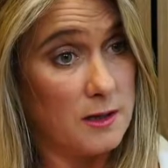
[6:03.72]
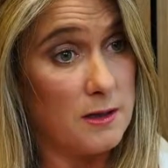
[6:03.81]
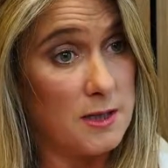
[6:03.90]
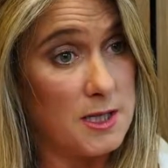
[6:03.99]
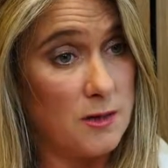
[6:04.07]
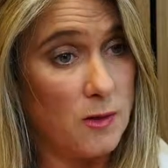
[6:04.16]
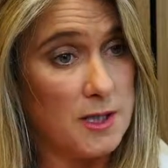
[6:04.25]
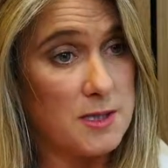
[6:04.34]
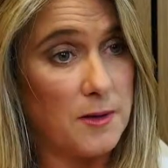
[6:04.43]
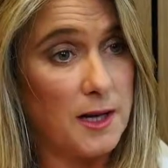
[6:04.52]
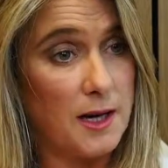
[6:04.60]
the tier one
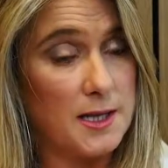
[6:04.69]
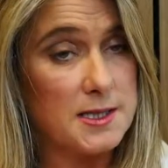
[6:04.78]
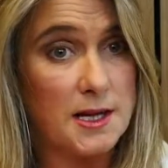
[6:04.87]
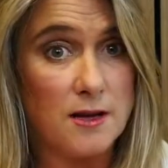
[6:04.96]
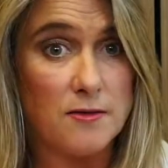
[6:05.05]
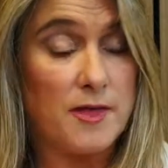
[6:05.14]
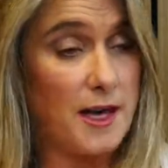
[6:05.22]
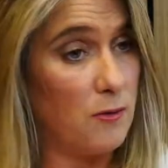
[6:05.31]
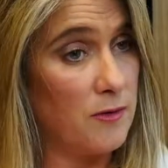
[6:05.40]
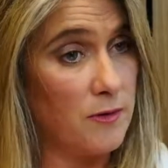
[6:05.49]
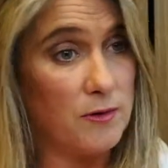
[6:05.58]
suppliers, and of that
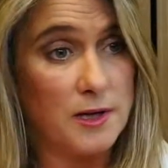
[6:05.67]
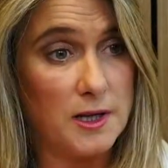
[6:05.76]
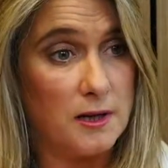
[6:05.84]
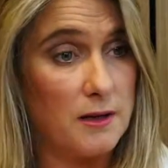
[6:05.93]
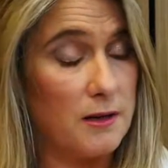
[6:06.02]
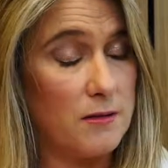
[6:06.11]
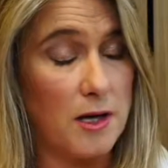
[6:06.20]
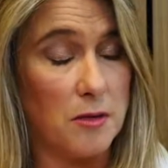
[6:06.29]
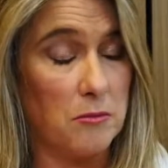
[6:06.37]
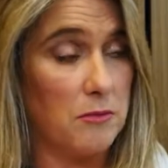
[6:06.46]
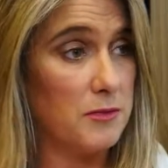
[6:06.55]
we've already
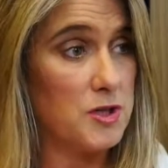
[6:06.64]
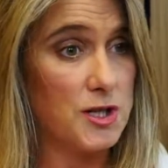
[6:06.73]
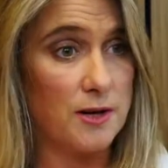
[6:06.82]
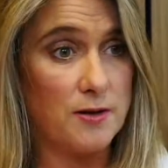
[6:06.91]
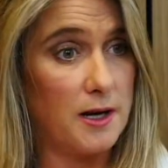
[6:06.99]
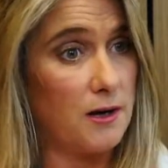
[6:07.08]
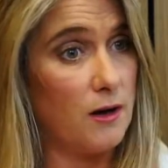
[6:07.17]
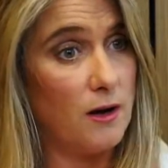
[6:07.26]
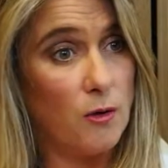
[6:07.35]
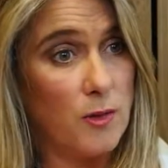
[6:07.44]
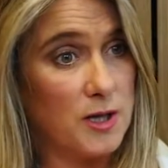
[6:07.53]
generated a
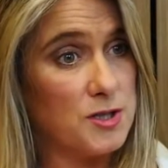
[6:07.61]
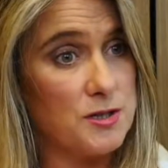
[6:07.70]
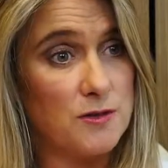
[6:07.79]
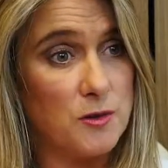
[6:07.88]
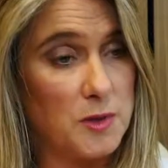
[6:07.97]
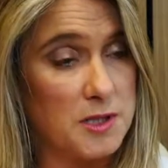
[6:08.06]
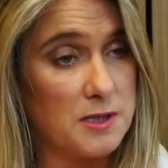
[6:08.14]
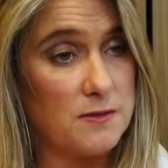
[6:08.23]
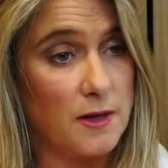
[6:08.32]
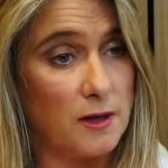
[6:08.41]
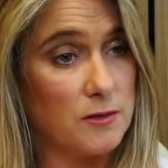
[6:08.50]
whole bunch of new business
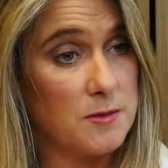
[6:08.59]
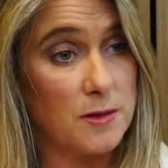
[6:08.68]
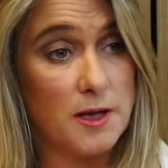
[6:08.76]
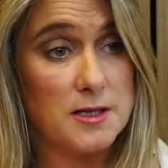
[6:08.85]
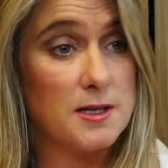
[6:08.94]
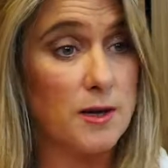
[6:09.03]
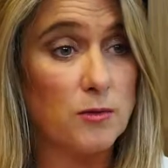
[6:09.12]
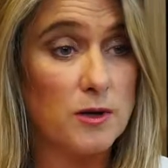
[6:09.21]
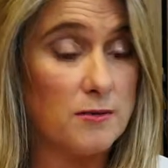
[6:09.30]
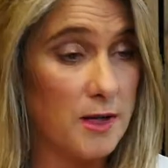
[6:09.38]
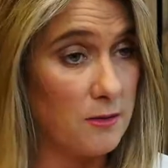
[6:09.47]
for local suppliers that they
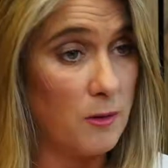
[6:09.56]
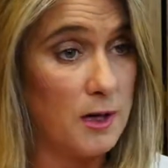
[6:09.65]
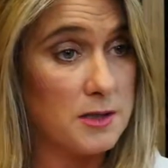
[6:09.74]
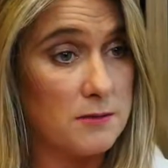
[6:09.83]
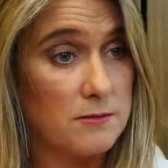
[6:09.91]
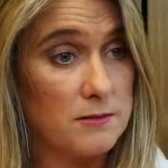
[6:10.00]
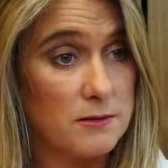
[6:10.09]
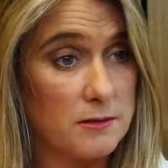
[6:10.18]
wouldn't have otherwise got.